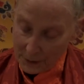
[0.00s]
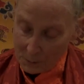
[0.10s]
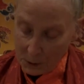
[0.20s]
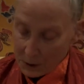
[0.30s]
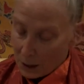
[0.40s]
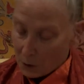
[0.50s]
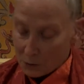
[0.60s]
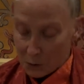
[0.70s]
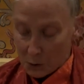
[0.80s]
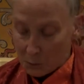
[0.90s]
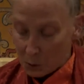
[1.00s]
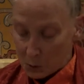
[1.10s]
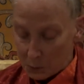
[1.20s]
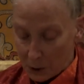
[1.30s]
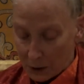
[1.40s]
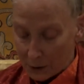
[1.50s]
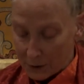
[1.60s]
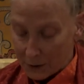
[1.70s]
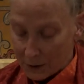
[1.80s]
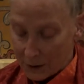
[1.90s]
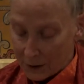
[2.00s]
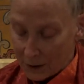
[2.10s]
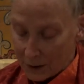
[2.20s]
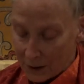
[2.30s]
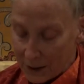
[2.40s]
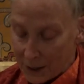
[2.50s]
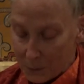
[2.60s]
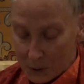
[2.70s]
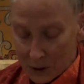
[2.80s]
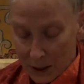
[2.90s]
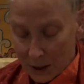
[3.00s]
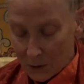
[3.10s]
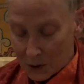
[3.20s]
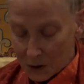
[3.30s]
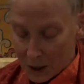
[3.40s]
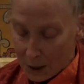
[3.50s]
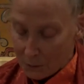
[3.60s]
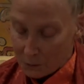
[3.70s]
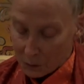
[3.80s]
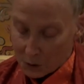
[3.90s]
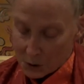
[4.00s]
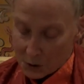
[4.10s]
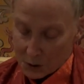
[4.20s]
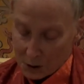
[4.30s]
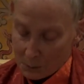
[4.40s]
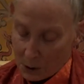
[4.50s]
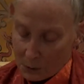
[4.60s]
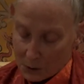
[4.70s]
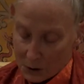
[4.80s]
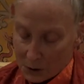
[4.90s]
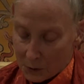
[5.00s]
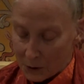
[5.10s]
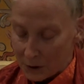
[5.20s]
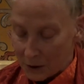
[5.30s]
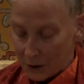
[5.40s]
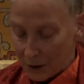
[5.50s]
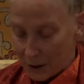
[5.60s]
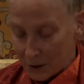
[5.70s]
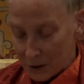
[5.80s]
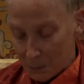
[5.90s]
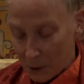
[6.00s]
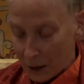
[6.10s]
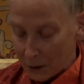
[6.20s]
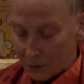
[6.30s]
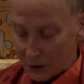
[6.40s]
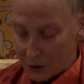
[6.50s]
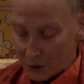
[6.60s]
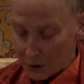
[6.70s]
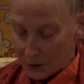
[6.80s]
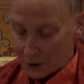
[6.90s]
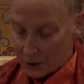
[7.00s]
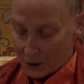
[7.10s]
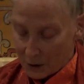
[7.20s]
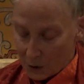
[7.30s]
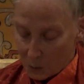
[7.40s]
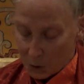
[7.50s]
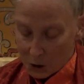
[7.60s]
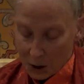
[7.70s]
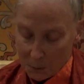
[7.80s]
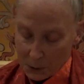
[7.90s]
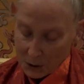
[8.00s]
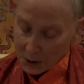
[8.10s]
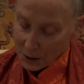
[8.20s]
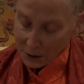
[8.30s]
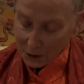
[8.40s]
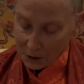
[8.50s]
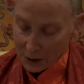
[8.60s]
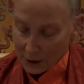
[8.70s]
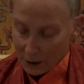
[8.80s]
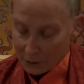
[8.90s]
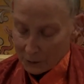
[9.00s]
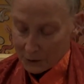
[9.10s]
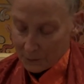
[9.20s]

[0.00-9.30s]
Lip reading: But now, for the most part, he kept singing the same verses about Diok Stepanovich, which he particularly loved,